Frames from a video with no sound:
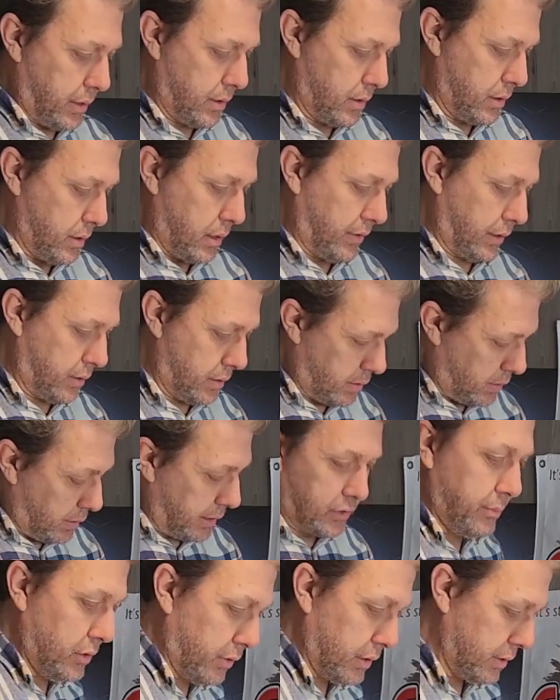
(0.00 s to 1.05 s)
melting the
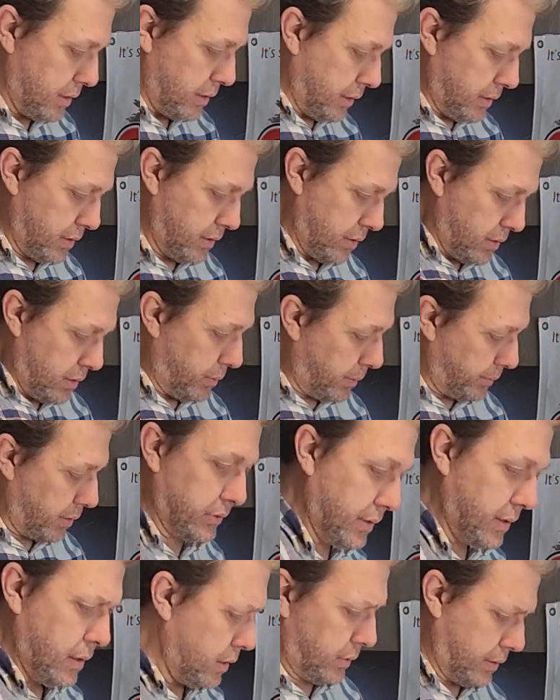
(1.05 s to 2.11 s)
chocolate 3 times
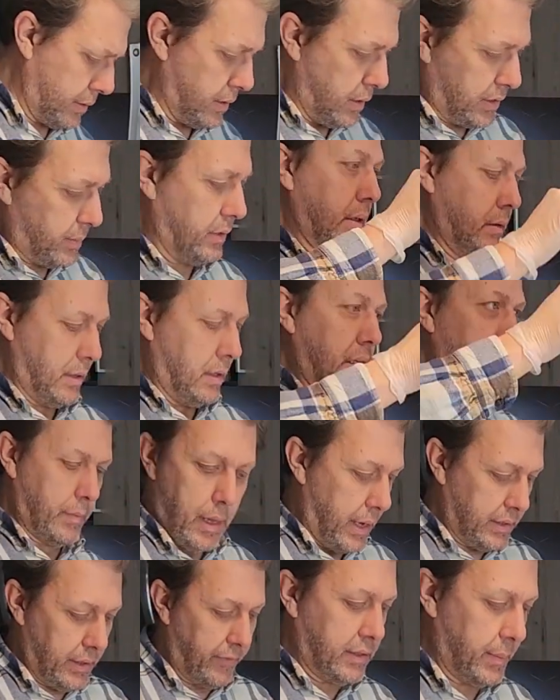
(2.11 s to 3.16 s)
at 30 seconds
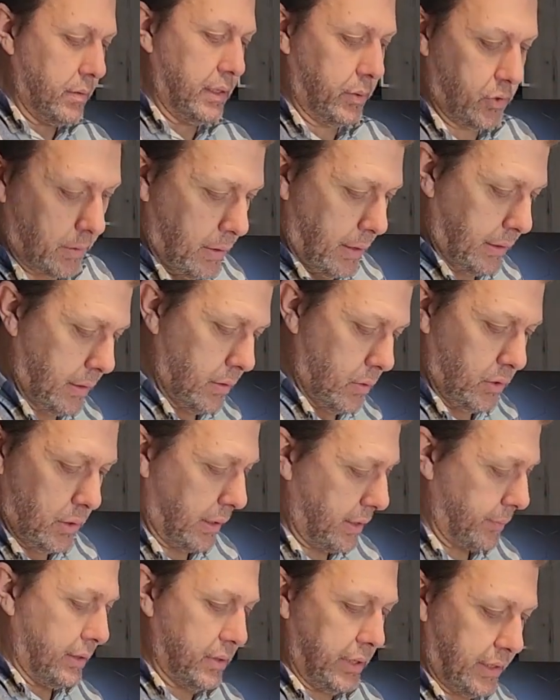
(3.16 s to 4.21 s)
each time,
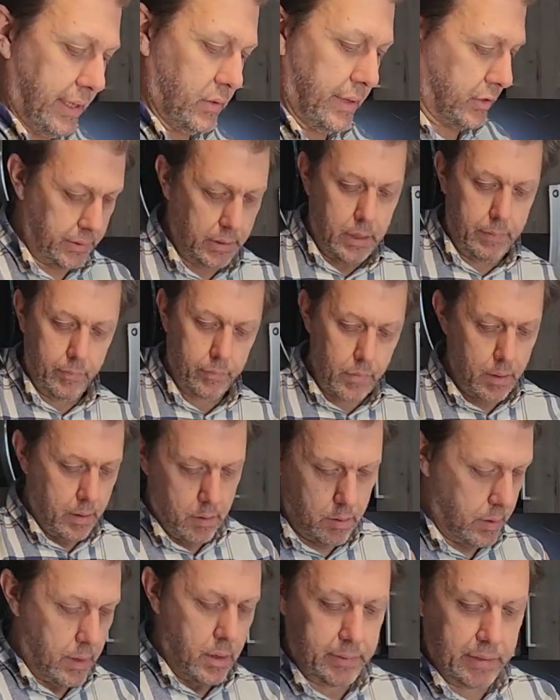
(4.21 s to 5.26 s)
and then filling the
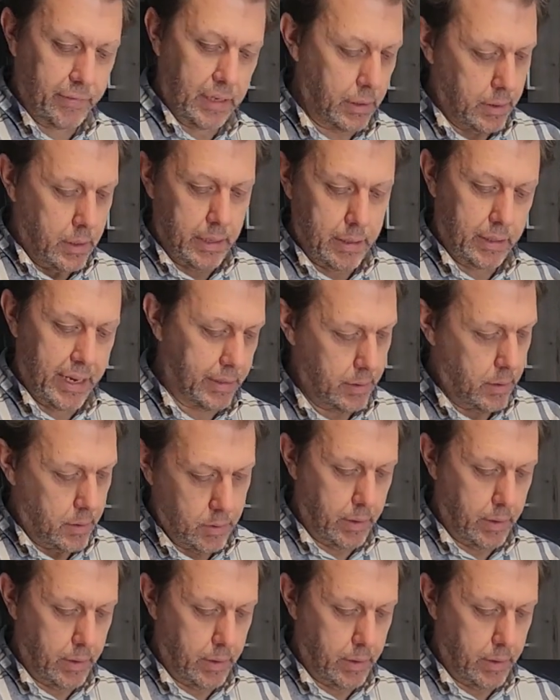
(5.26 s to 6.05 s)
molds. So